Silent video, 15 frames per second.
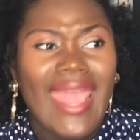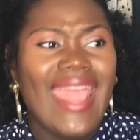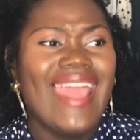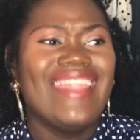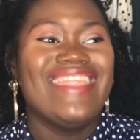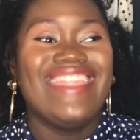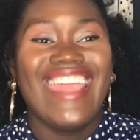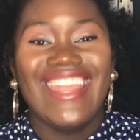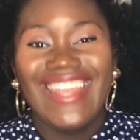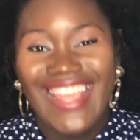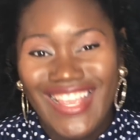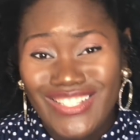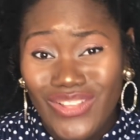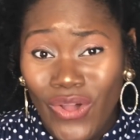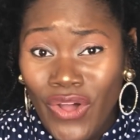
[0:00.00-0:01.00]
And then
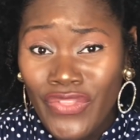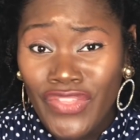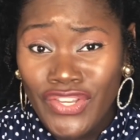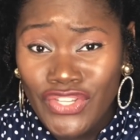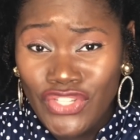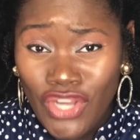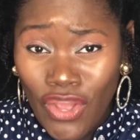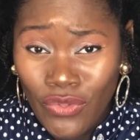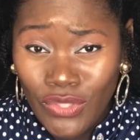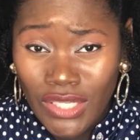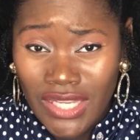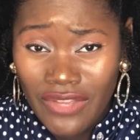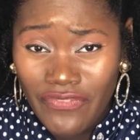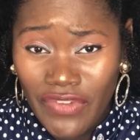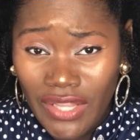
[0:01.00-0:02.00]
he's on this show
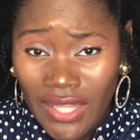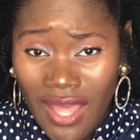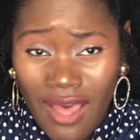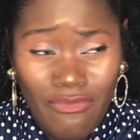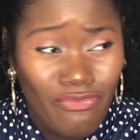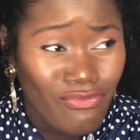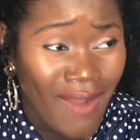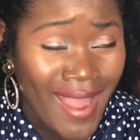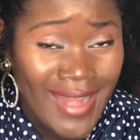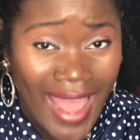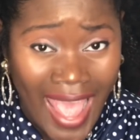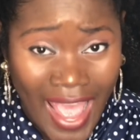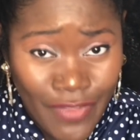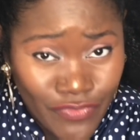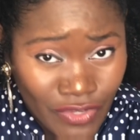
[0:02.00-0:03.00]
looking for love right
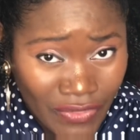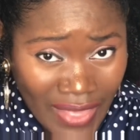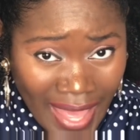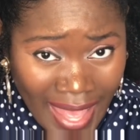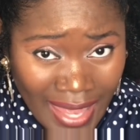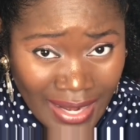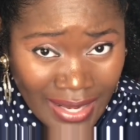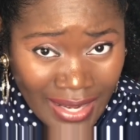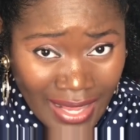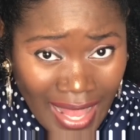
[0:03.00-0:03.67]
after that.